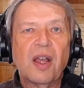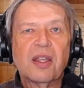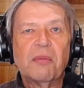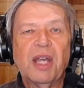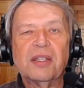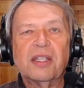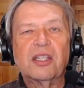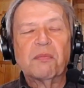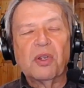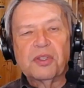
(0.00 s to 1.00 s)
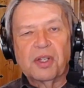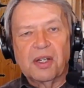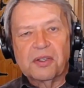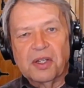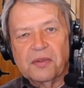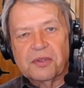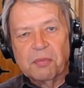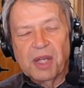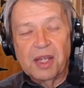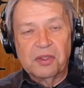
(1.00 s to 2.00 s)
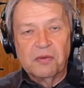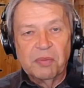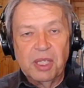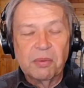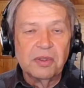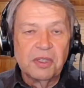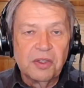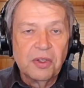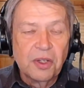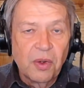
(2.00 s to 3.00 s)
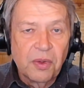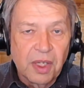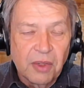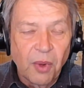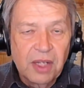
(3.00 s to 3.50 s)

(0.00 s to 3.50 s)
people, did you know that right this very second, you're doing that?